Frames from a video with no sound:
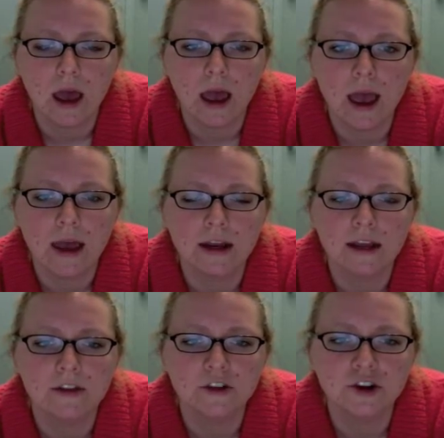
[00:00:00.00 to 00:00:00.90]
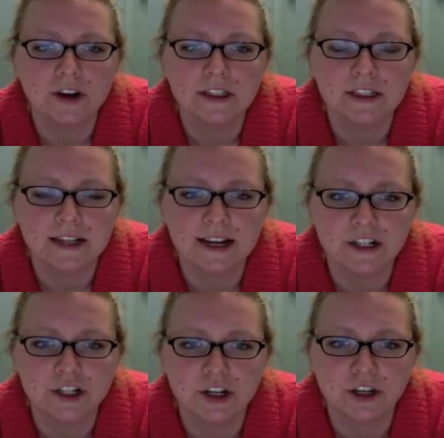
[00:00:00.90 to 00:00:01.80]
and in the train
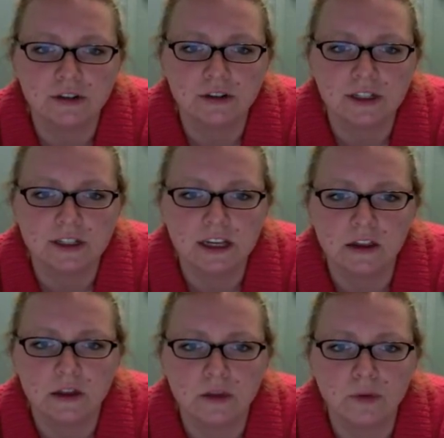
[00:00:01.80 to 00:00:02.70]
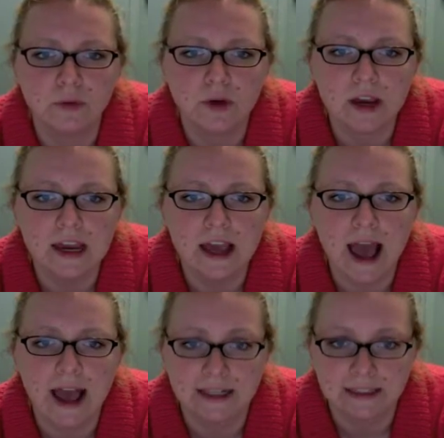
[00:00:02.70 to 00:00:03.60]
station you'll see 3
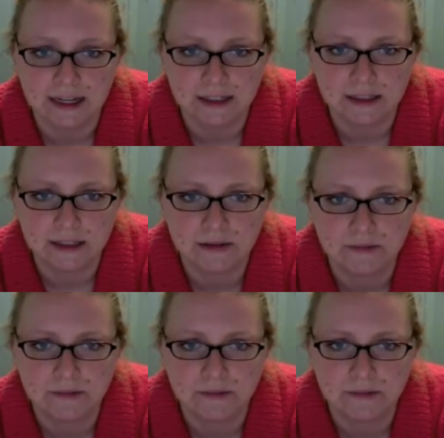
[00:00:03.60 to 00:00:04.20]
exits.